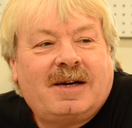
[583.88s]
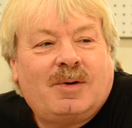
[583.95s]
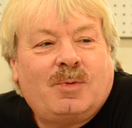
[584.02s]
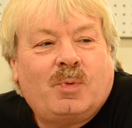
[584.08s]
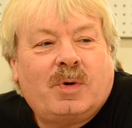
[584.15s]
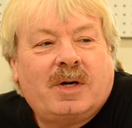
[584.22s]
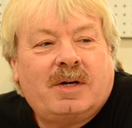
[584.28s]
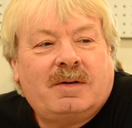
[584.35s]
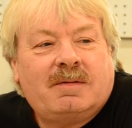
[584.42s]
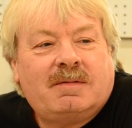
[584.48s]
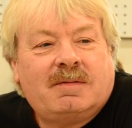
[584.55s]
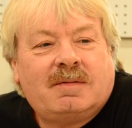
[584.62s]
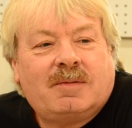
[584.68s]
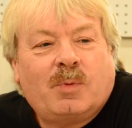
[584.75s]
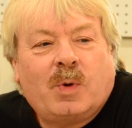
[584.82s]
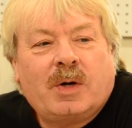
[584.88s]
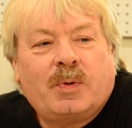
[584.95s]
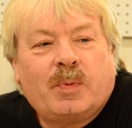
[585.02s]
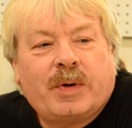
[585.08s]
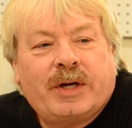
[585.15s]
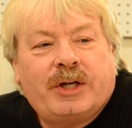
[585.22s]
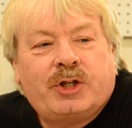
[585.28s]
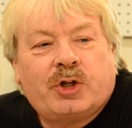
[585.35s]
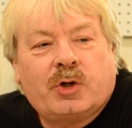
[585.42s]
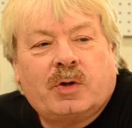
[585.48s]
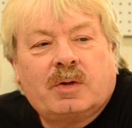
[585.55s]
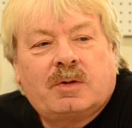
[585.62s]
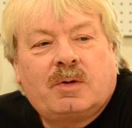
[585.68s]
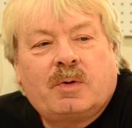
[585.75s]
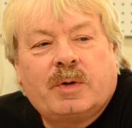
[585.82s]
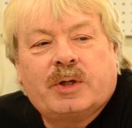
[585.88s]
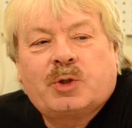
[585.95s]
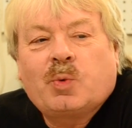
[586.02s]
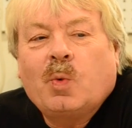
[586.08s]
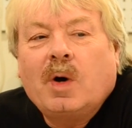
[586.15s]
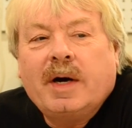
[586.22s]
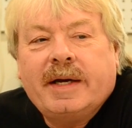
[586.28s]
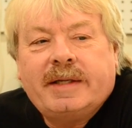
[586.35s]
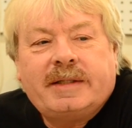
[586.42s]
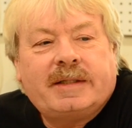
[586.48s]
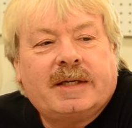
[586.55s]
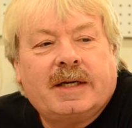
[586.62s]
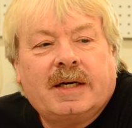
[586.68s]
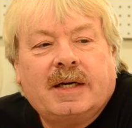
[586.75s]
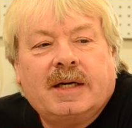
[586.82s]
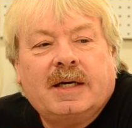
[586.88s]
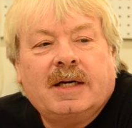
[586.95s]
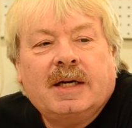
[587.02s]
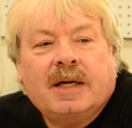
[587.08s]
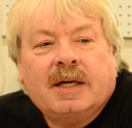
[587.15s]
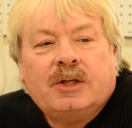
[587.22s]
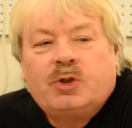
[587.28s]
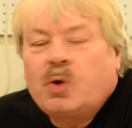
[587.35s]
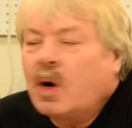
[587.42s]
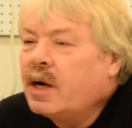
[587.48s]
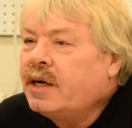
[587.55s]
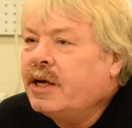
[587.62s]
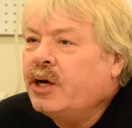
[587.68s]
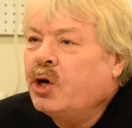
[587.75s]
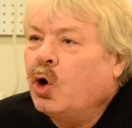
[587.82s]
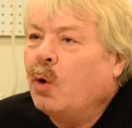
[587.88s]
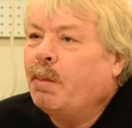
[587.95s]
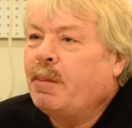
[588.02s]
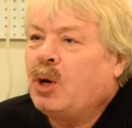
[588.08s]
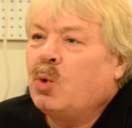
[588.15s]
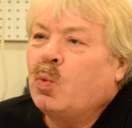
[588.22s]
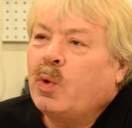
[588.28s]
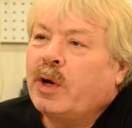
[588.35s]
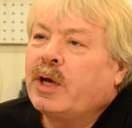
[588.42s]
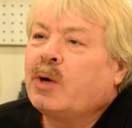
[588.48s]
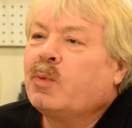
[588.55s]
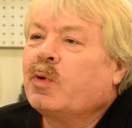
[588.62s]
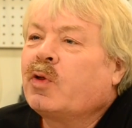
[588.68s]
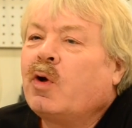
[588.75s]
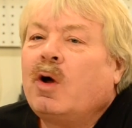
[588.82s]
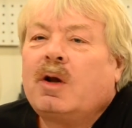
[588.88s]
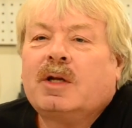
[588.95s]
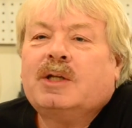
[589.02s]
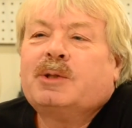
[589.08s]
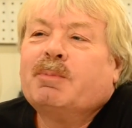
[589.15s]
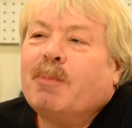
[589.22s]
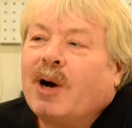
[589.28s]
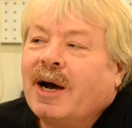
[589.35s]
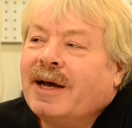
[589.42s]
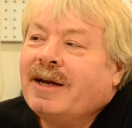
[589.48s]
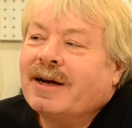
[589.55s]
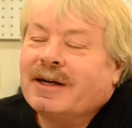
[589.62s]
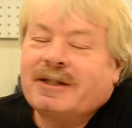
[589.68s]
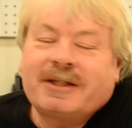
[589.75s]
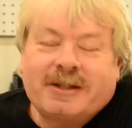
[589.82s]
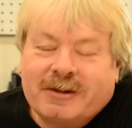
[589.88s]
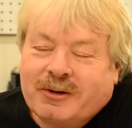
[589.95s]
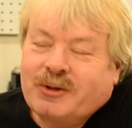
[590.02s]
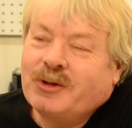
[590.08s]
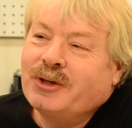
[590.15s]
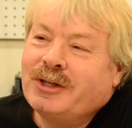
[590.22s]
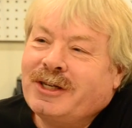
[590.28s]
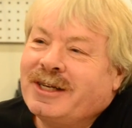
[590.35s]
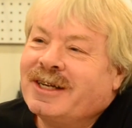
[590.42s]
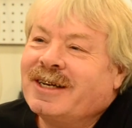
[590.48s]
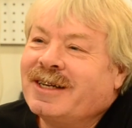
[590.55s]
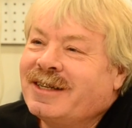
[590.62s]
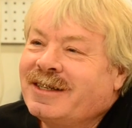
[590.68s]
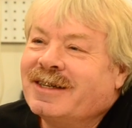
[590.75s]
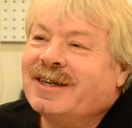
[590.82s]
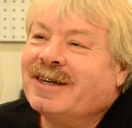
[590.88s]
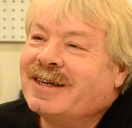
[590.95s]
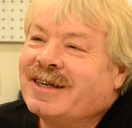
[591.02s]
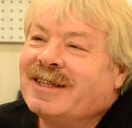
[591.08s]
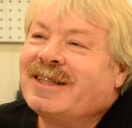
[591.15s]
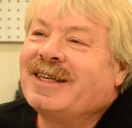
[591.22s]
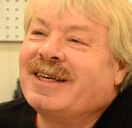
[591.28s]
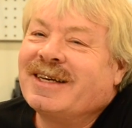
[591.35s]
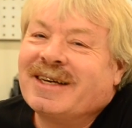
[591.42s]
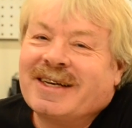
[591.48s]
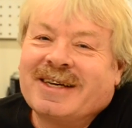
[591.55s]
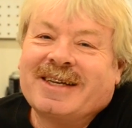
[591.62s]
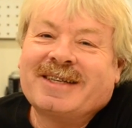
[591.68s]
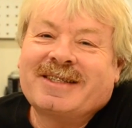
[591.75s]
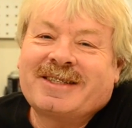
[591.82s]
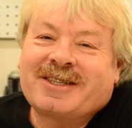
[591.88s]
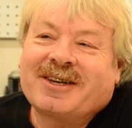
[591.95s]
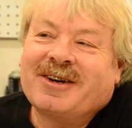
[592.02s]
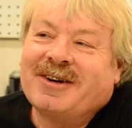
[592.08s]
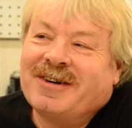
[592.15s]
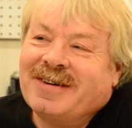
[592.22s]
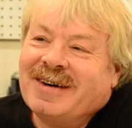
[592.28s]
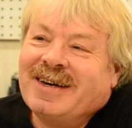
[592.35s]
one regional, Chris White tried to help me win with all his might, and I still couldn't get it done in the end. So